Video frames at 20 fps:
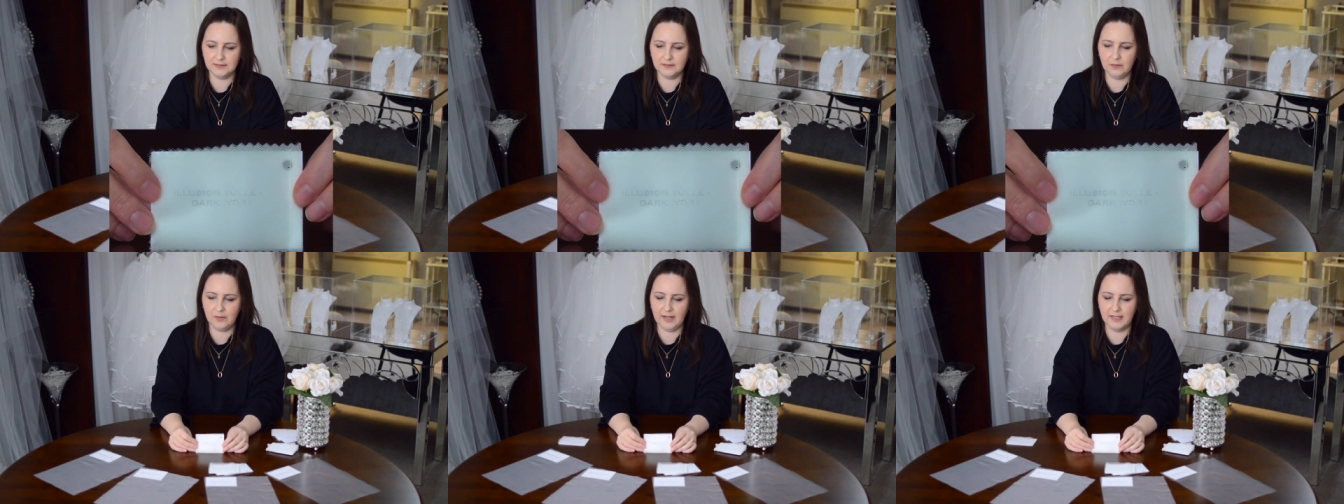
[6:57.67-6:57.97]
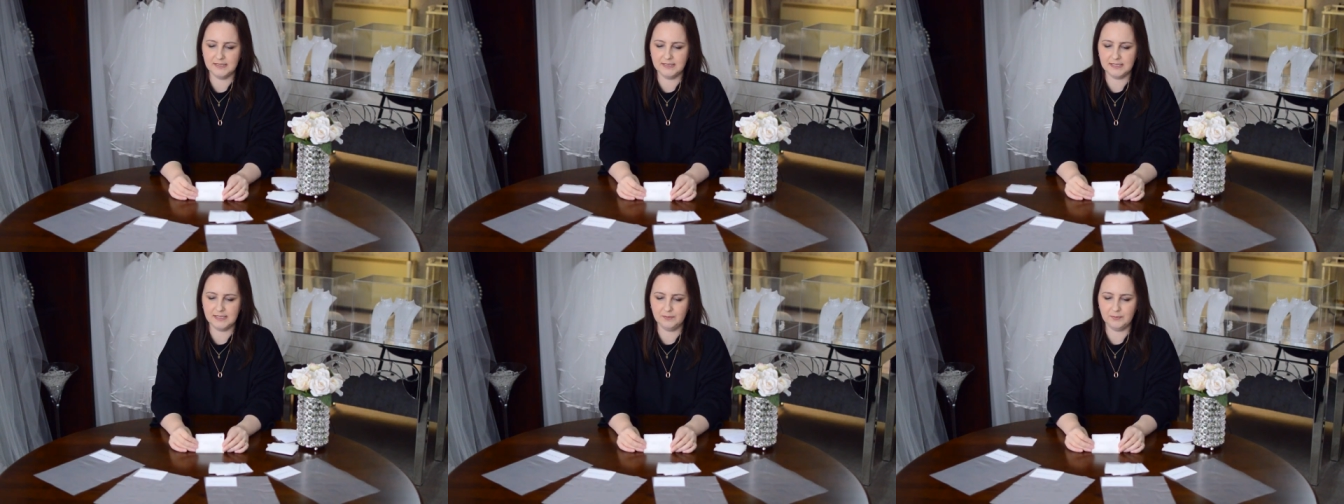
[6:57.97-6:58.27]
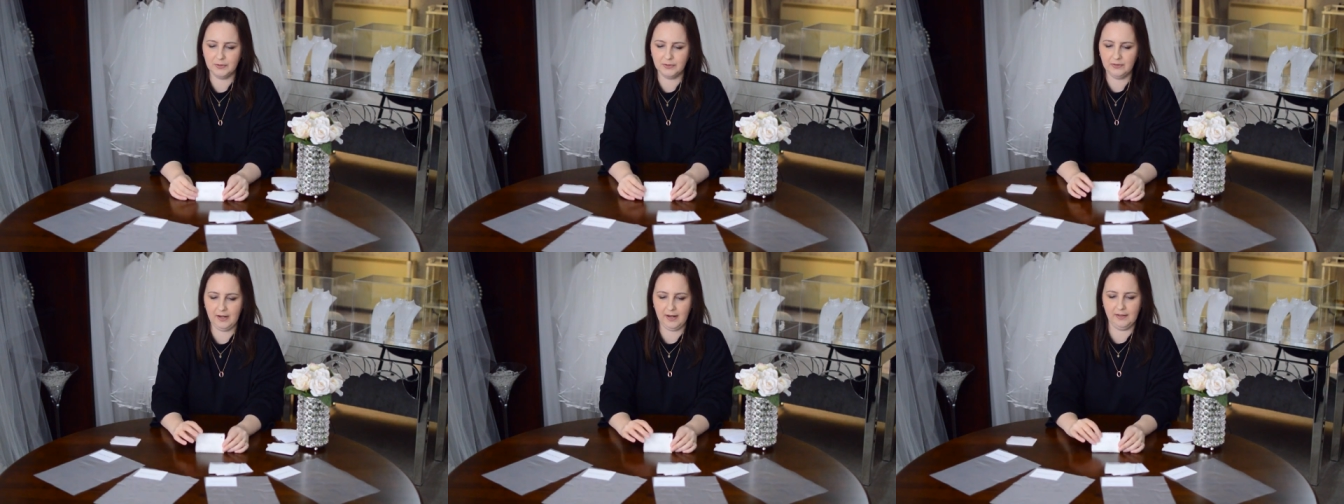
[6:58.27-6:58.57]
quite a
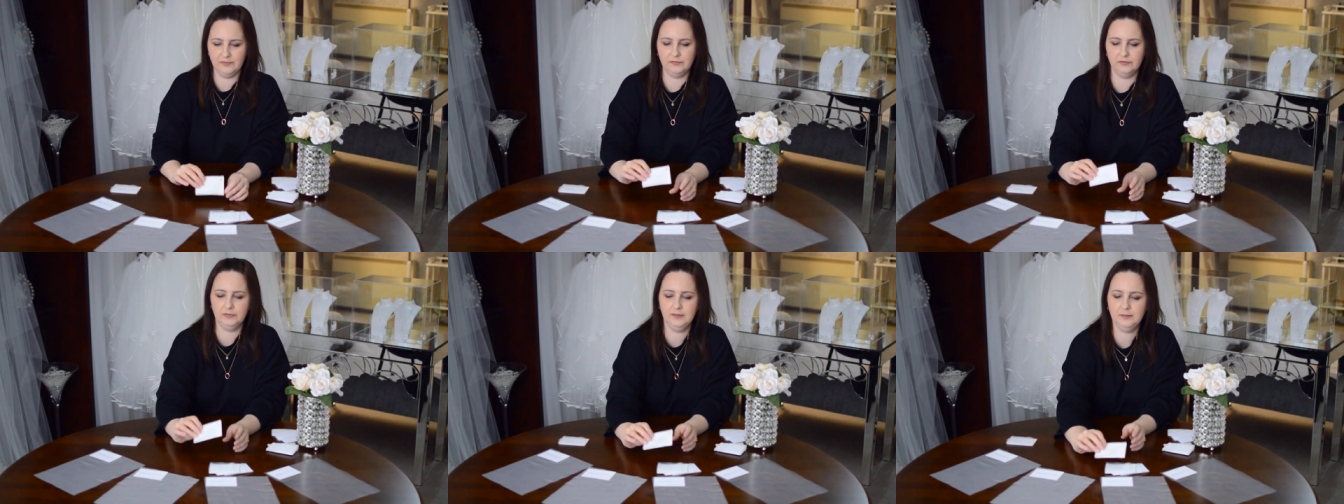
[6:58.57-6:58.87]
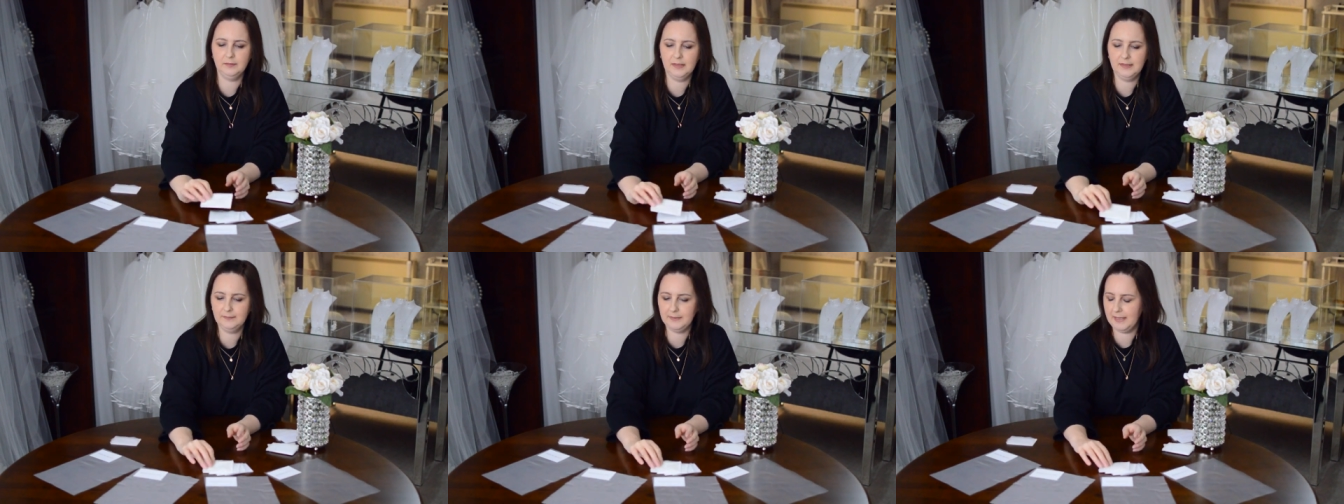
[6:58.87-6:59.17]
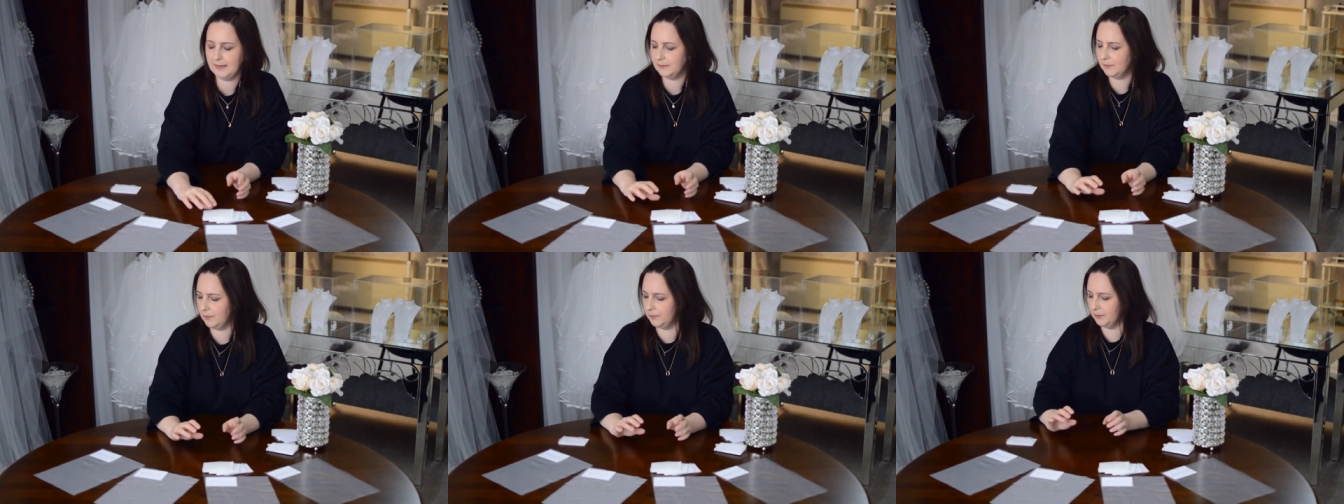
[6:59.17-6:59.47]
deeper ivory, maybe
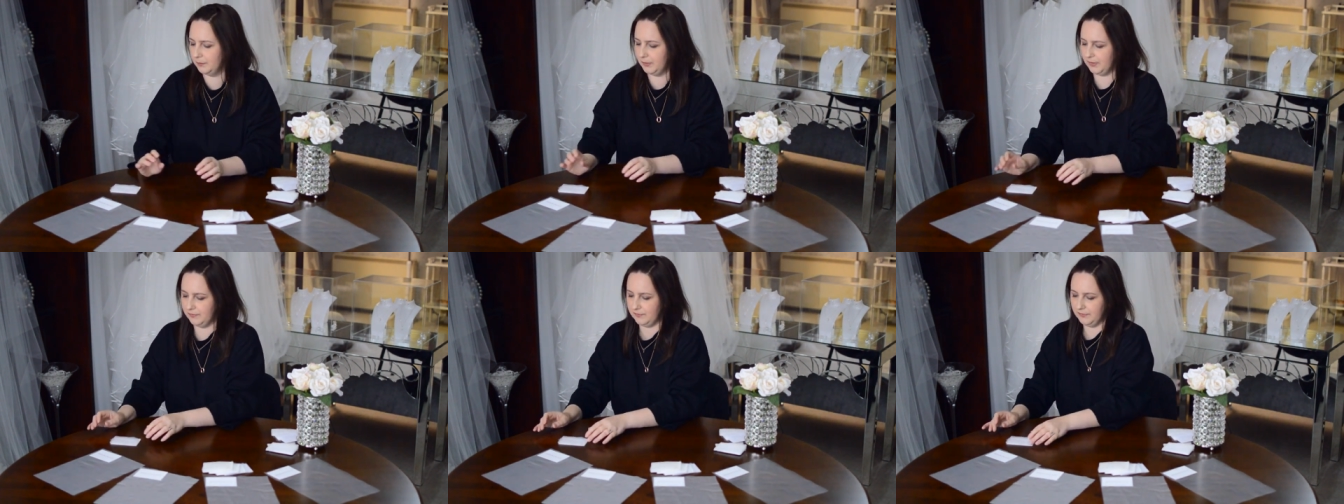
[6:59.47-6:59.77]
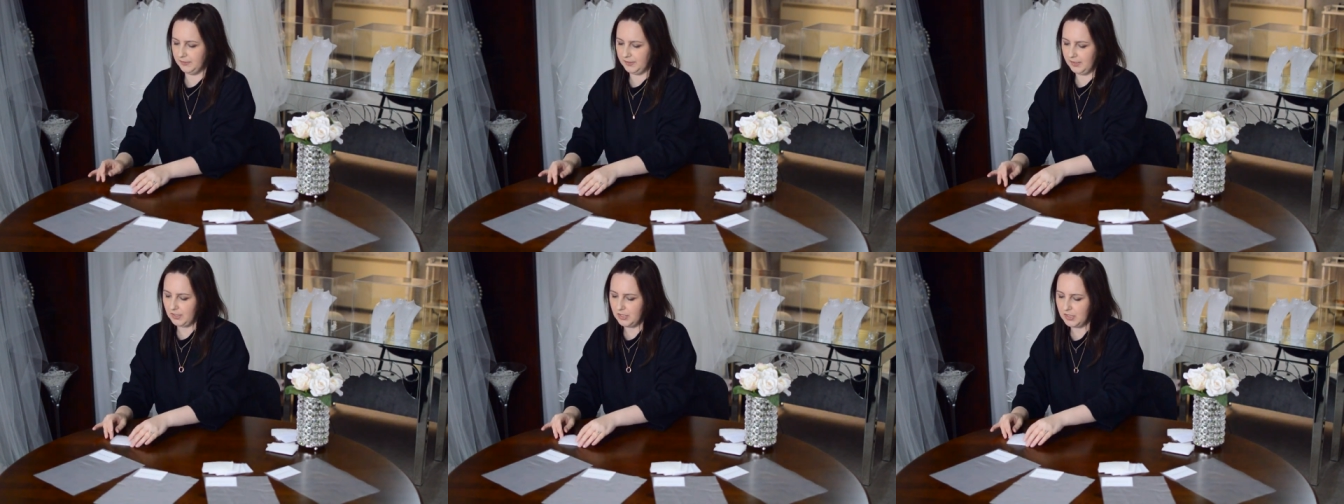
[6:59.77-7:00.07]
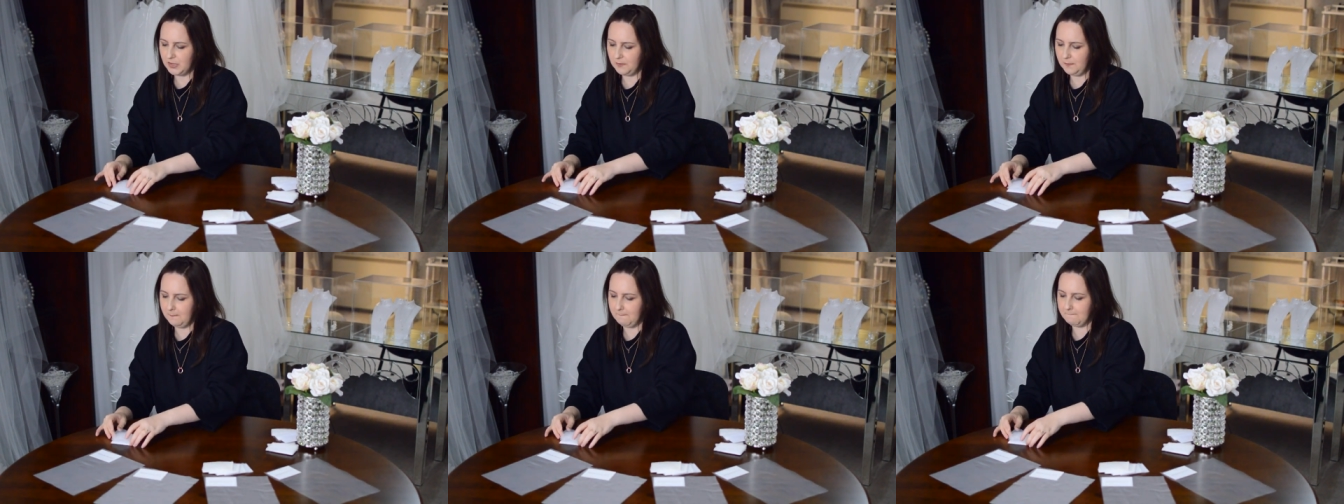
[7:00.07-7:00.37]
that one would be for
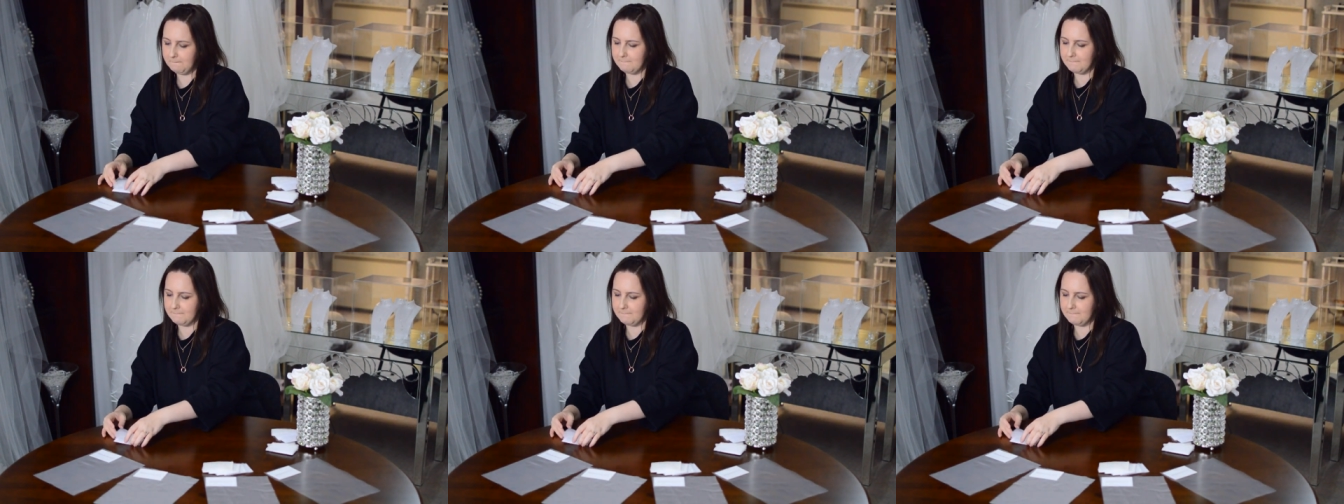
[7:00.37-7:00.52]
you.